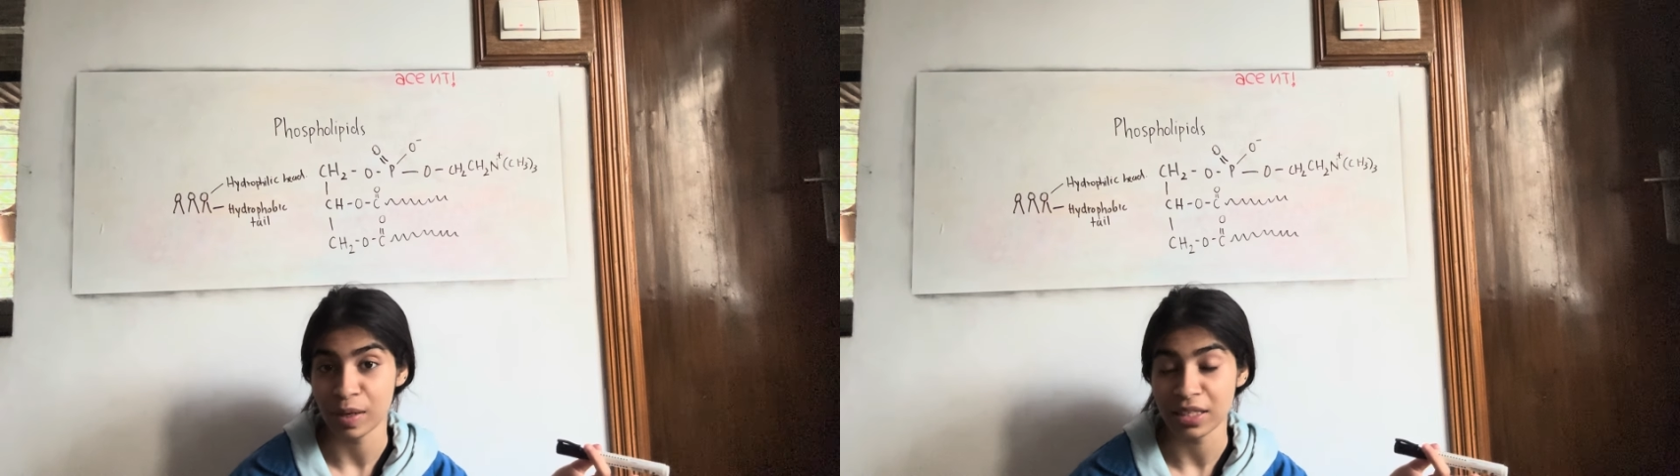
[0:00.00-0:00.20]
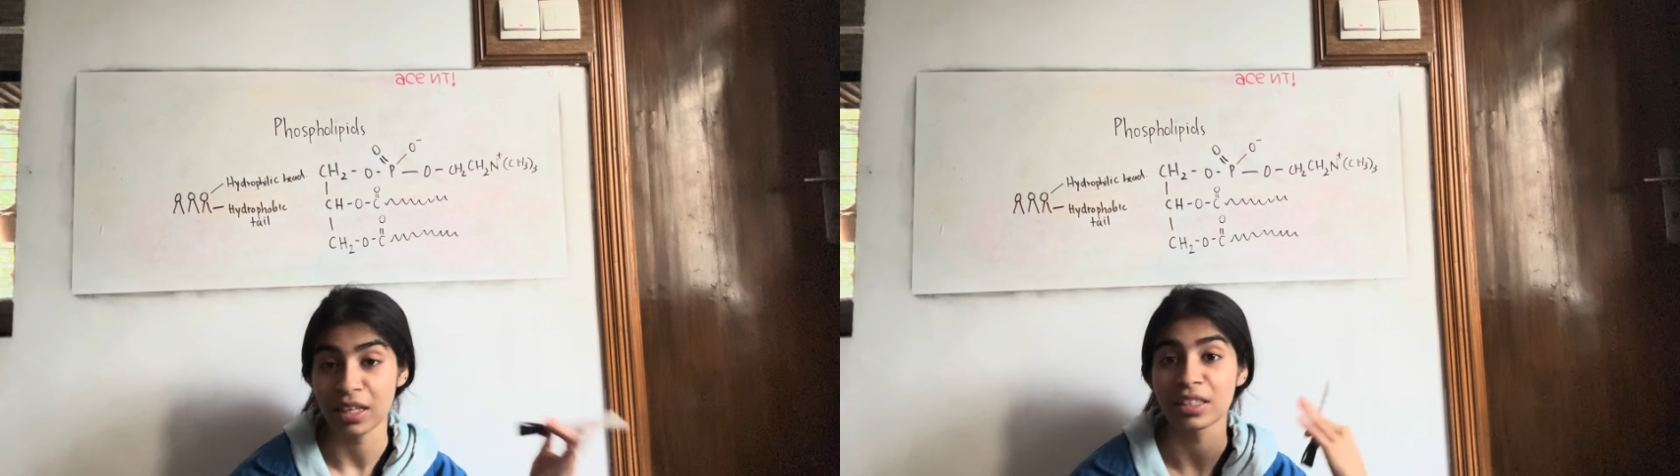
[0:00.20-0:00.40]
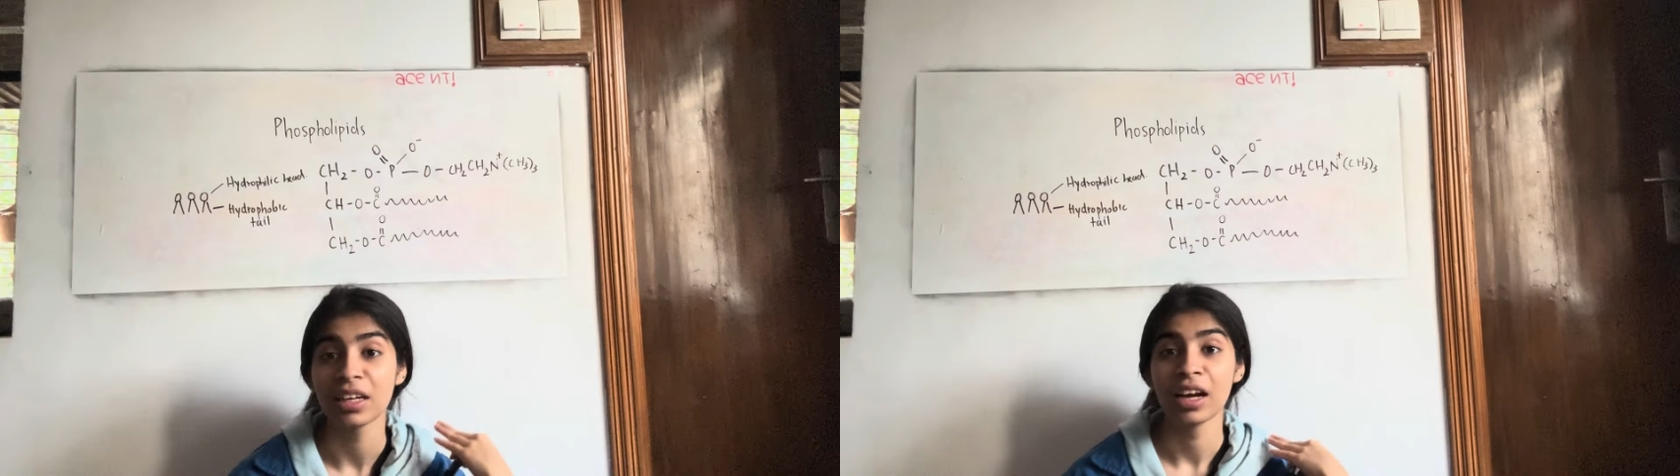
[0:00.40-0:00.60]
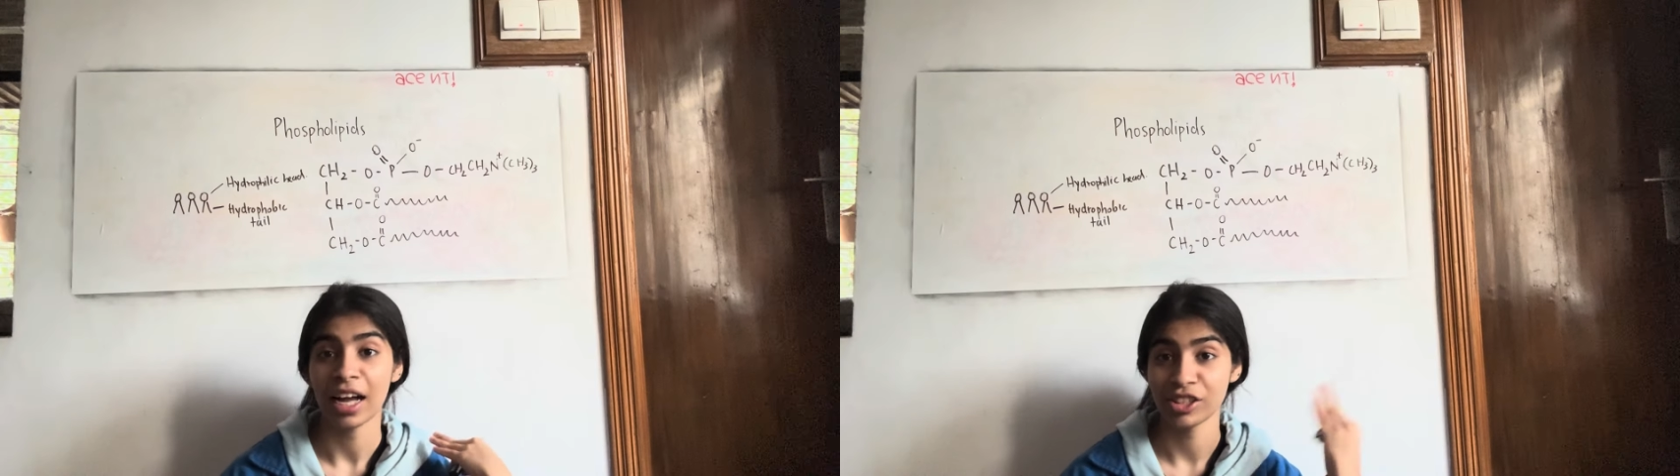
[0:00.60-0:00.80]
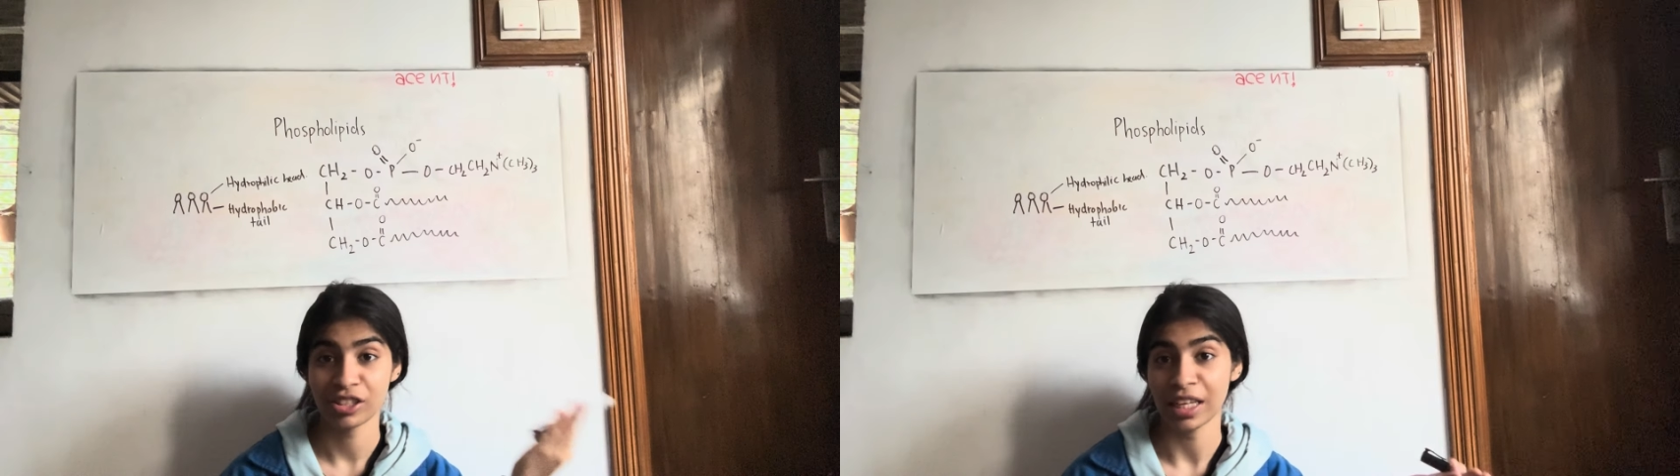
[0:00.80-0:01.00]
sense. I
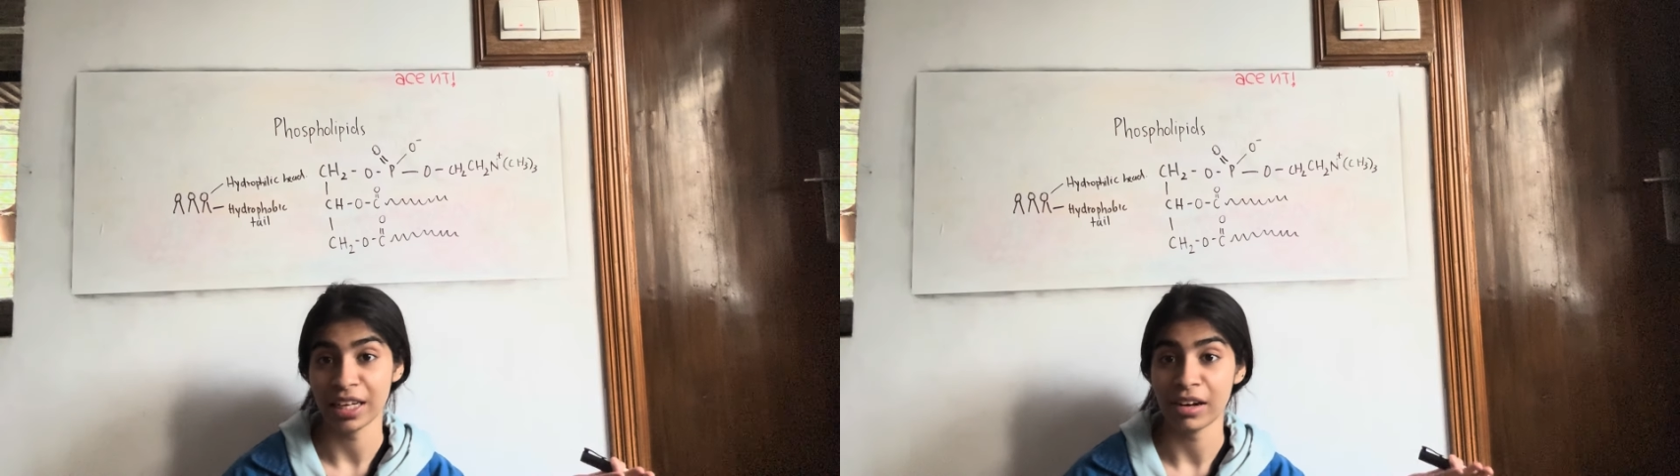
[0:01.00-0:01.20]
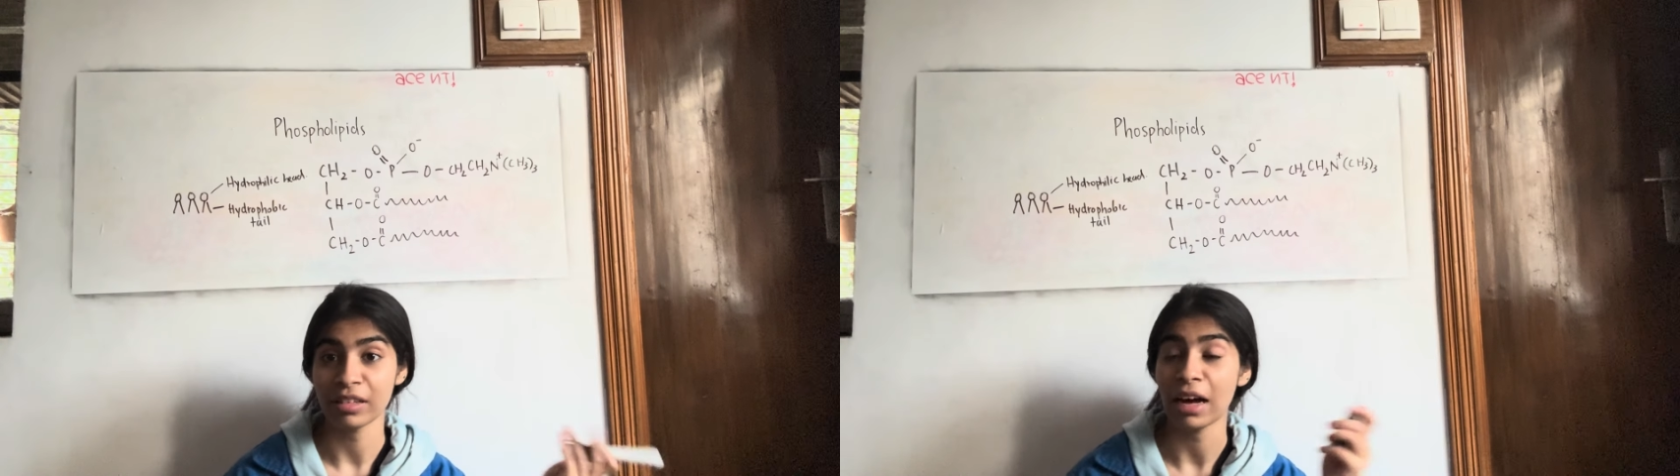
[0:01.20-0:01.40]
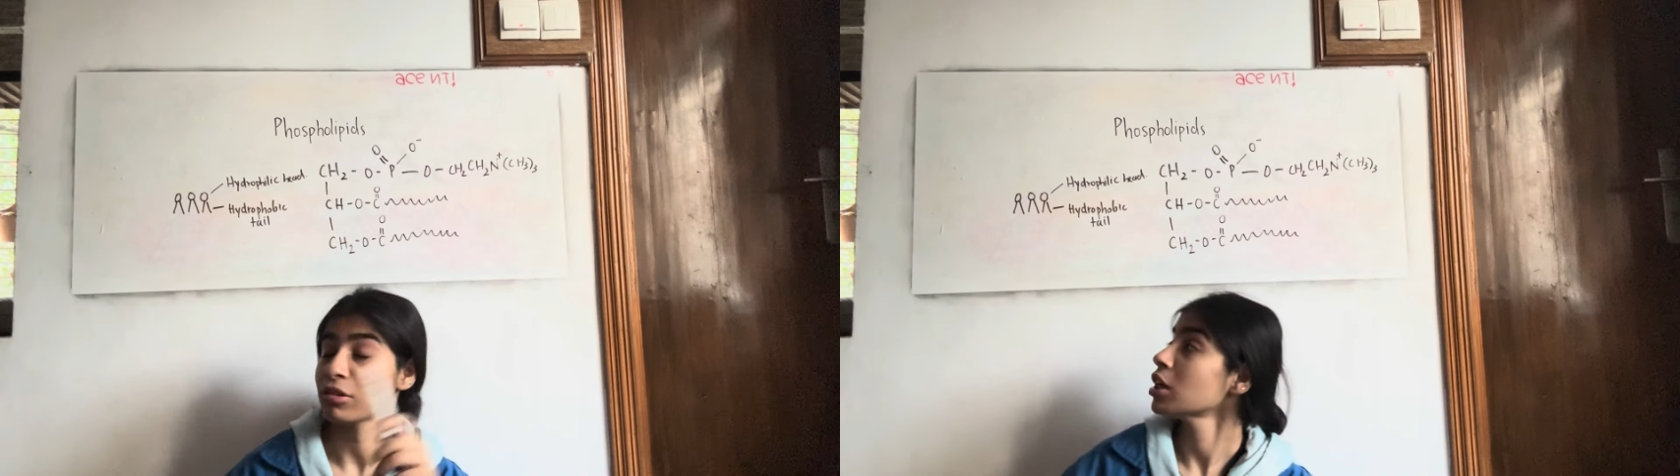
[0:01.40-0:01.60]
just think it out loud.